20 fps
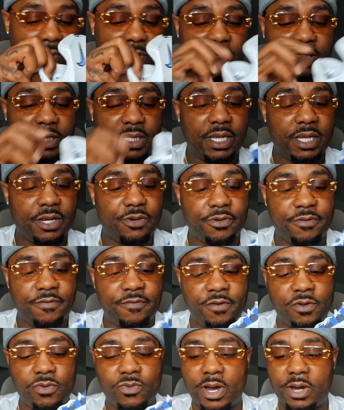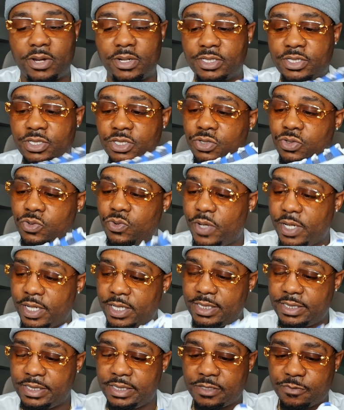wanted to get a review out as
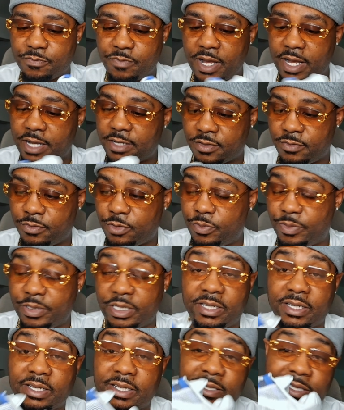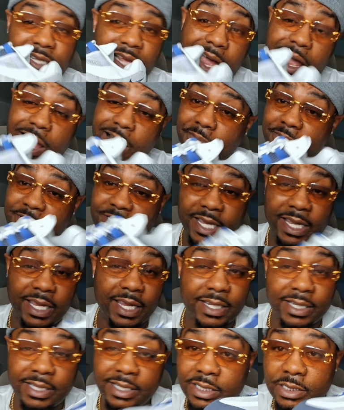quickly as possible because I'm
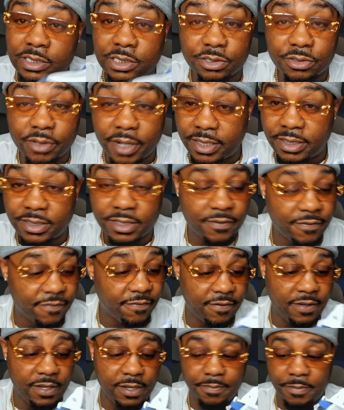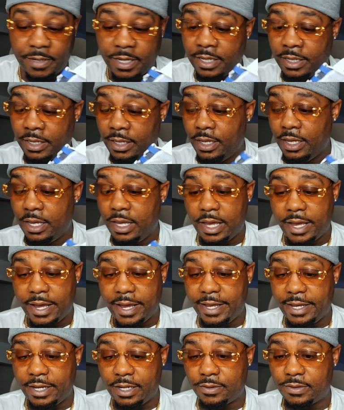taking these straight to the feet, man.
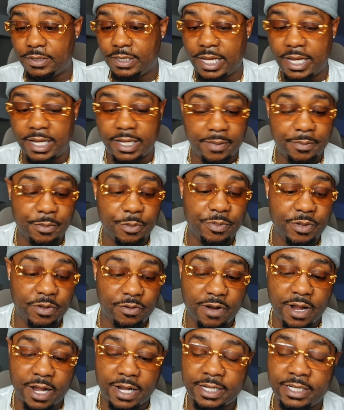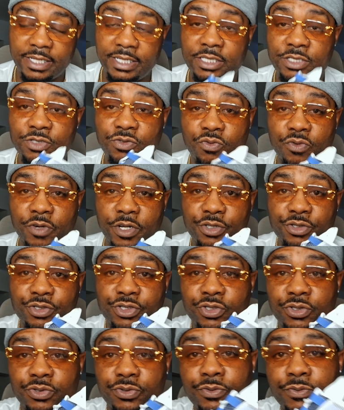I ain't gonna lie, I'm gonna be rocking these real
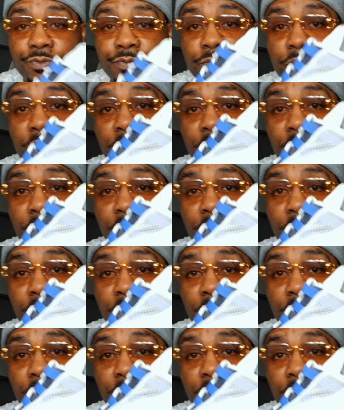soon.